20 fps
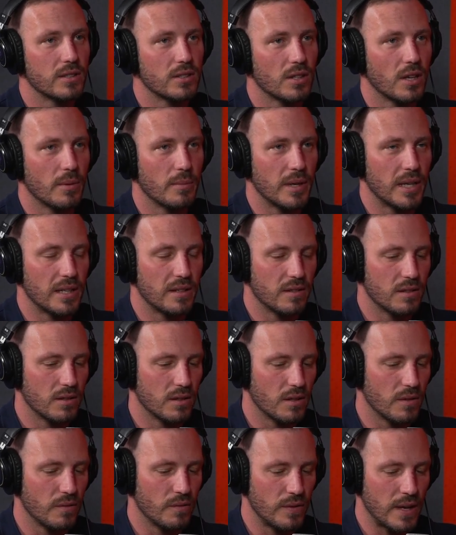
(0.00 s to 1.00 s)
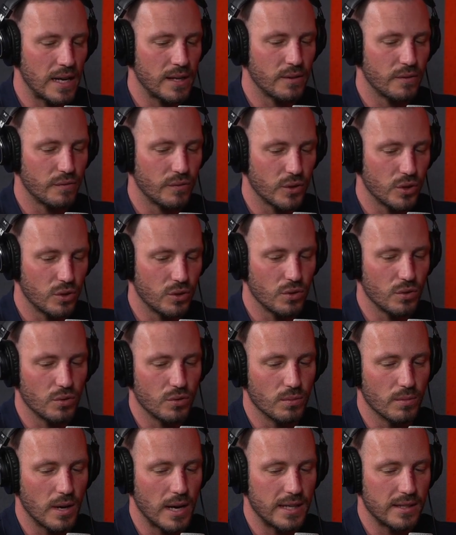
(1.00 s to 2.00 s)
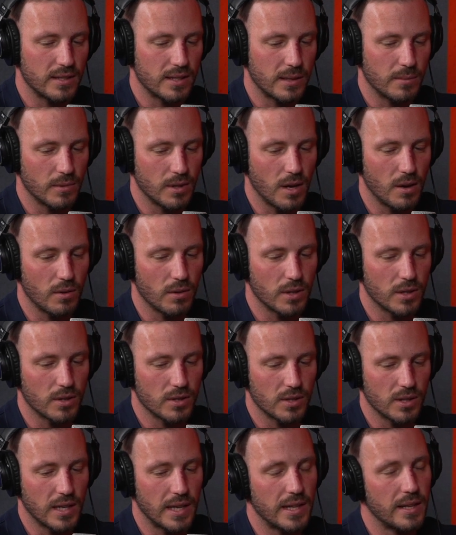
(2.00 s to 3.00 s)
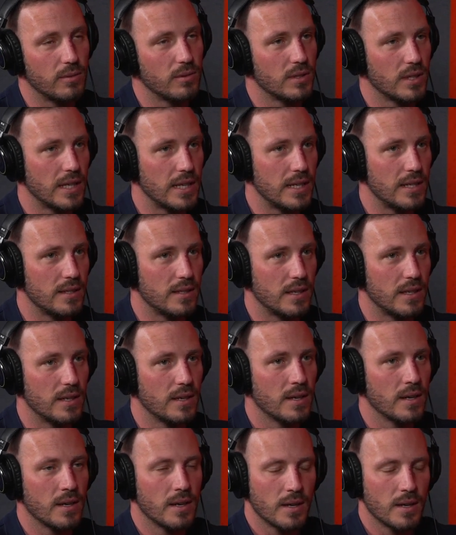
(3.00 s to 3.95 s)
So, I mean, the value for you might seem lower because you're like, that was easy.